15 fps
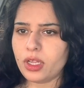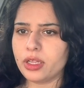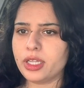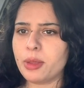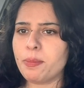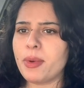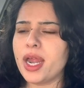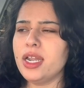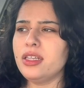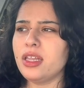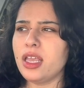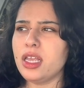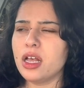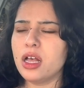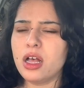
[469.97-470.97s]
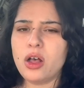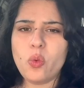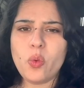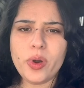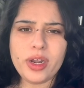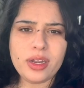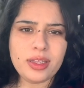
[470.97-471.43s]
they might think,
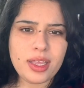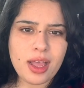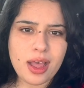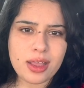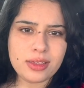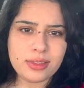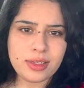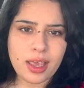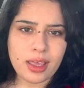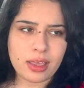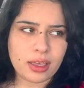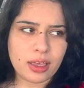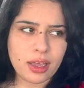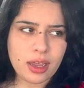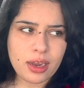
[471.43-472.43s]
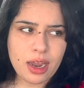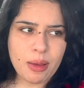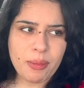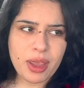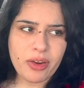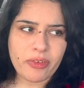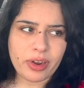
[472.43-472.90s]
what are they asking?
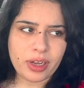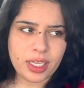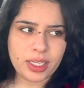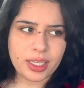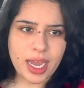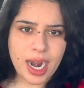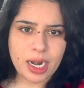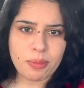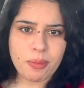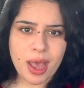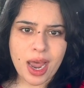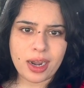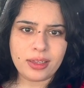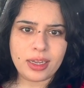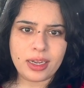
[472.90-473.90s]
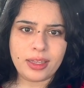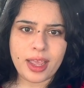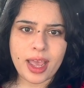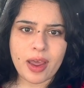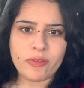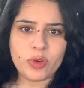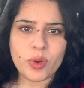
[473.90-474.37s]
Am I really that bad that they
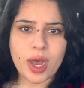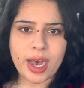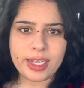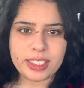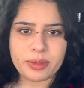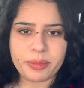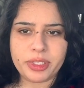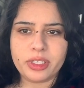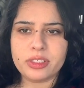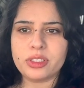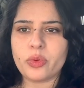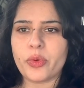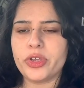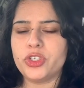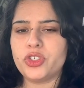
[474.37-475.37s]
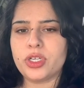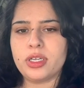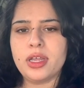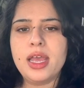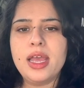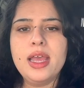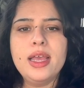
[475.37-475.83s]
have to ask me this question?
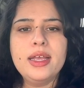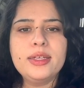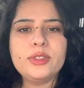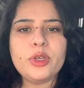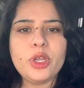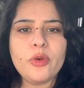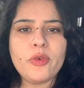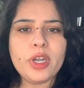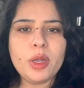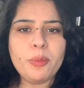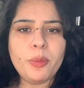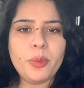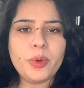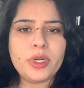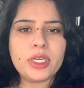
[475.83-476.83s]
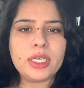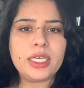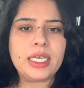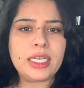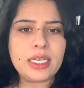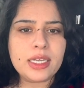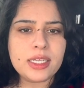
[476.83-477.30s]
So you want to put
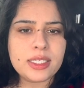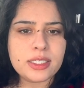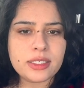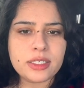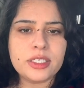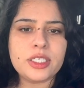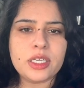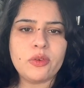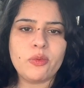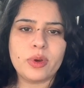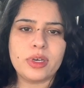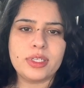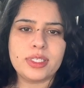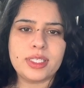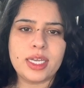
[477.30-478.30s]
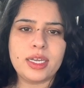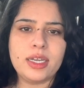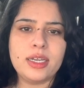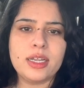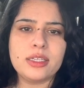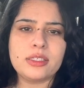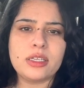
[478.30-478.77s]
in certain words that
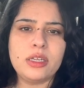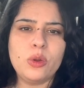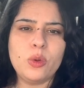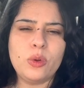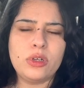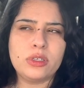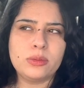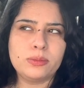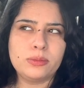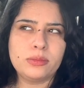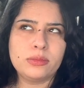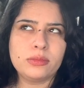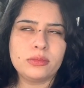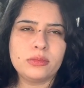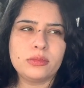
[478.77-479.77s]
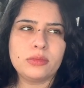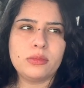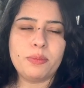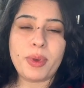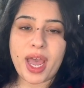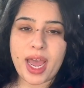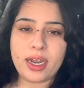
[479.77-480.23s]
it doesn't look
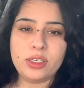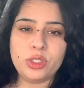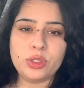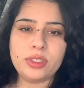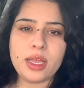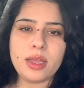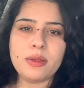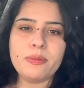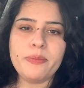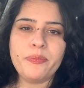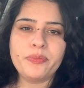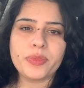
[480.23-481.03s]
bad to them,